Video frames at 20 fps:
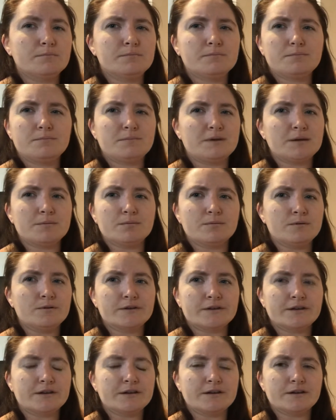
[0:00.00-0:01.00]
People will look
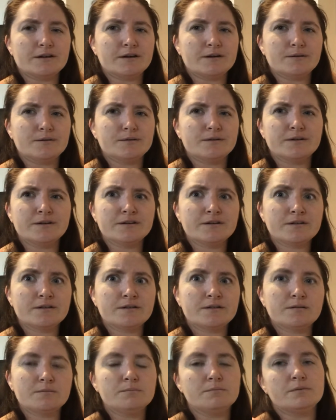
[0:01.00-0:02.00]
at it and go, huh?
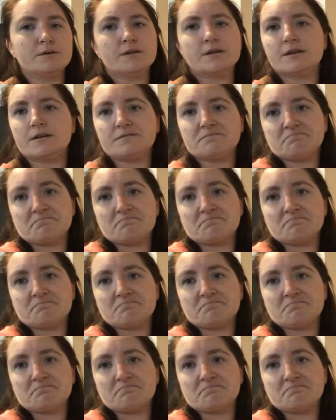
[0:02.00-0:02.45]
But then